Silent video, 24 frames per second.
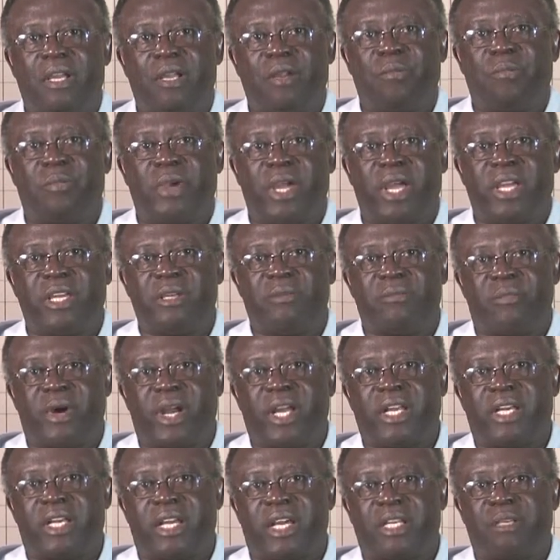Bear in
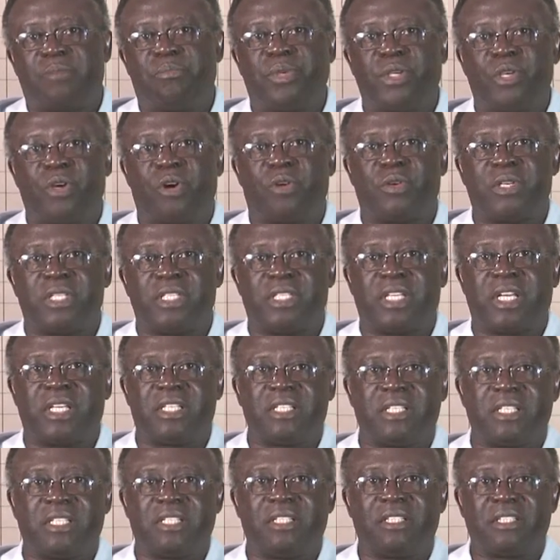mind that pure
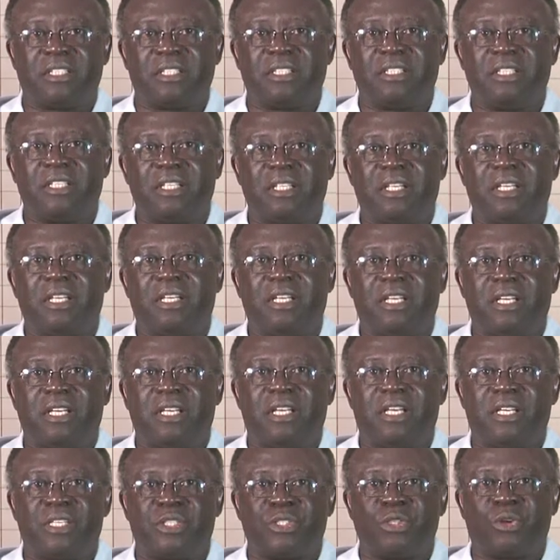research
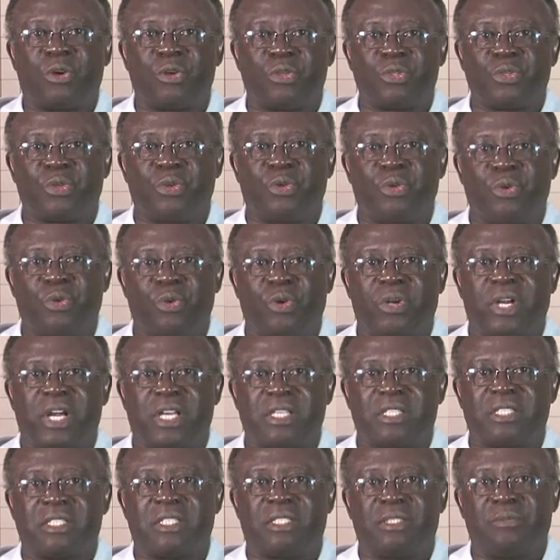is also known
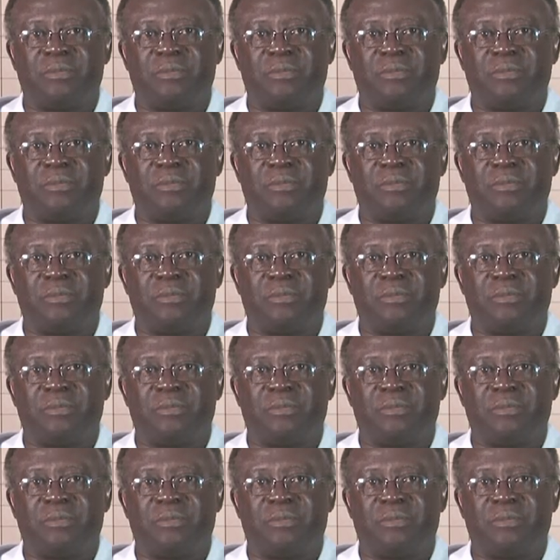as